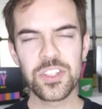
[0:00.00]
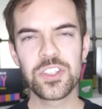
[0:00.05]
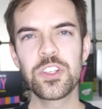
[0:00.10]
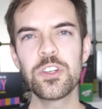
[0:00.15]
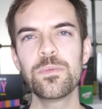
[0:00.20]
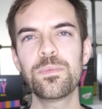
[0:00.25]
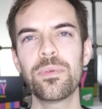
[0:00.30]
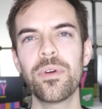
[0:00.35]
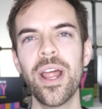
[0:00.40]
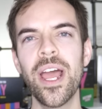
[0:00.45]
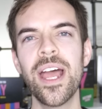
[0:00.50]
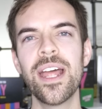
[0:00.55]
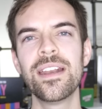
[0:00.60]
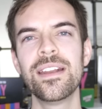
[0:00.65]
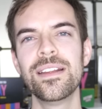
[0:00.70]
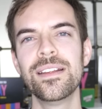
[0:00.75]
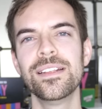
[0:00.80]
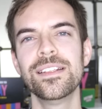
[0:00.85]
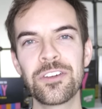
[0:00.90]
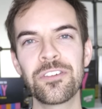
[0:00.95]
Soup
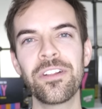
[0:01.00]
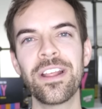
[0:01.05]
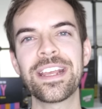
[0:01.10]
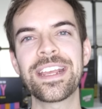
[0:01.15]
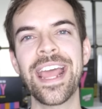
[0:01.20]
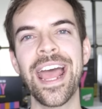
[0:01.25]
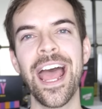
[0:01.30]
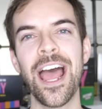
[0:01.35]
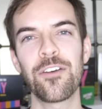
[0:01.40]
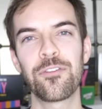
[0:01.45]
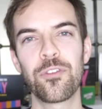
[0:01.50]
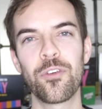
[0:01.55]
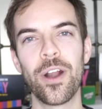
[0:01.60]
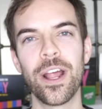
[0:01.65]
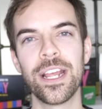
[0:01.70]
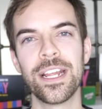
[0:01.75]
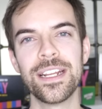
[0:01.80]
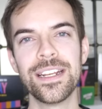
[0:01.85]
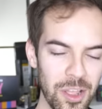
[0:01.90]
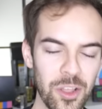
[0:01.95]
Rat, you're like half
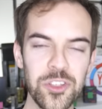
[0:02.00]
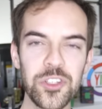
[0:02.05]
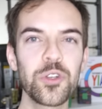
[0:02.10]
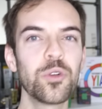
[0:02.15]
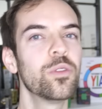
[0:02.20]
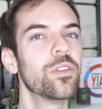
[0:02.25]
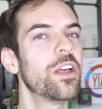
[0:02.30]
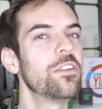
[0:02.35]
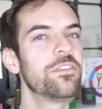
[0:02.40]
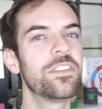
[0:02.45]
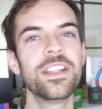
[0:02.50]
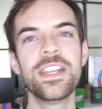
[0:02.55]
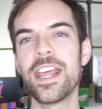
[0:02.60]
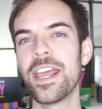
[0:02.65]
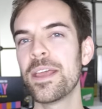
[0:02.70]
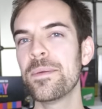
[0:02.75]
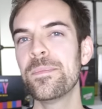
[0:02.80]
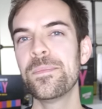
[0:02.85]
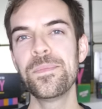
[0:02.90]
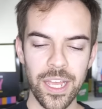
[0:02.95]
right. Also love the
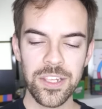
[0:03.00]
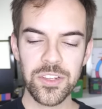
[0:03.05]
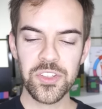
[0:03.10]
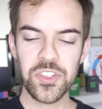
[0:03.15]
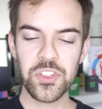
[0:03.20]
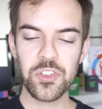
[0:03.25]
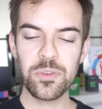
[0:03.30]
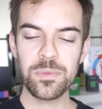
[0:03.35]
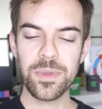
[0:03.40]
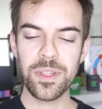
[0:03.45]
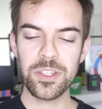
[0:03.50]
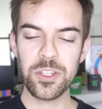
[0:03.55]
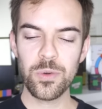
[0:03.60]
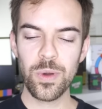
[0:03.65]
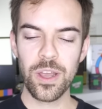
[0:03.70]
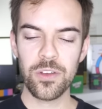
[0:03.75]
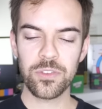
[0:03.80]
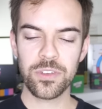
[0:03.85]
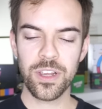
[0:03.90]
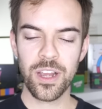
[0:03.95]
name. I assume that you
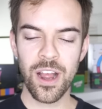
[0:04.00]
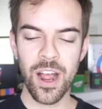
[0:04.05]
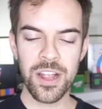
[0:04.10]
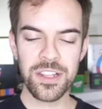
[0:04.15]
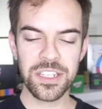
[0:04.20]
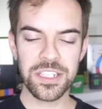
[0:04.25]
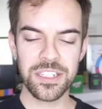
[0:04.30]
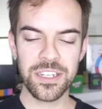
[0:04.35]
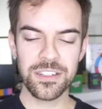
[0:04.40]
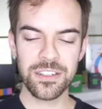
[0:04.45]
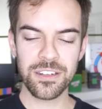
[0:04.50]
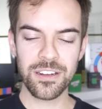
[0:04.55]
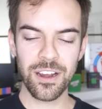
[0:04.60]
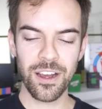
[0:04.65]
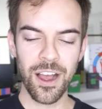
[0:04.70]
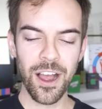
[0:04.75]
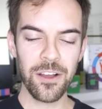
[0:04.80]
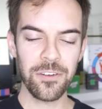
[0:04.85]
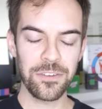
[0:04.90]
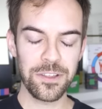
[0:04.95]
have constant
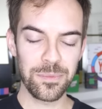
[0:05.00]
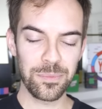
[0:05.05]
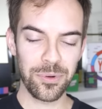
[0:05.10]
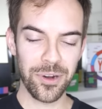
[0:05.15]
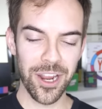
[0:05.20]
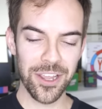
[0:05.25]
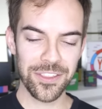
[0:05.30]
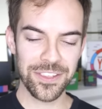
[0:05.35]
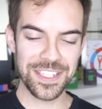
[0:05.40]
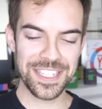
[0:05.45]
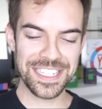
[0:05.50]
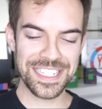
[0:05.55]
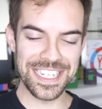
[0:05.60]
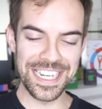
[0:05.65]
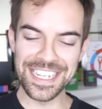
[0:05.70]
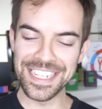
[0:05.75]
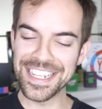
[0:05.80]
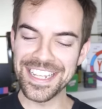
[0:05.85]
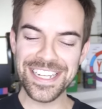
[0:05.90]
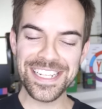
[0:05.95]
coffee breath,
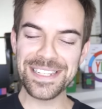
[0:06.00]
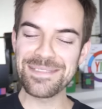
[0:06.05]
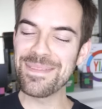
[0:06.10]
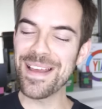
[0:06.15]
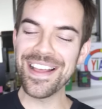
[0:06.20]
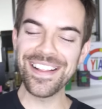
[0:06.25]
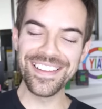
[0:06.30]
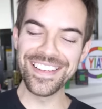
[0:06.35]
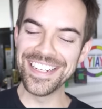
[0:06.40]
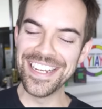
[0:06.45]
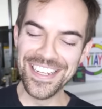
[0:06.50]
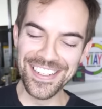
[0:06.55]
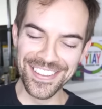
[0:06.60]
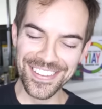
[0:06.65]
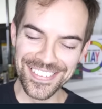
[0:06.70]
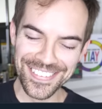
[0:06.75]
stinky smelly.